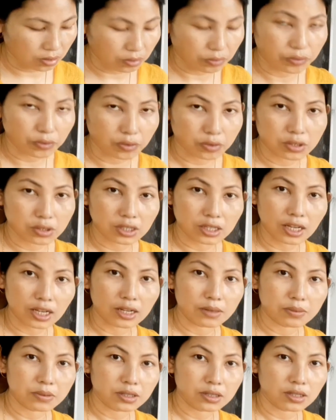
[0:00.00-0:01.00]
Of course, it
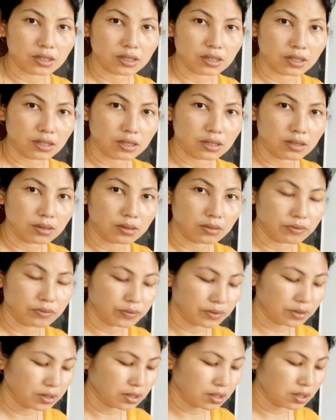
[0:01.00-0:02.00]
helps in
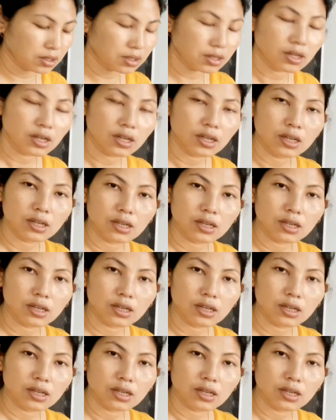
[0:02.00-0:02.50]
further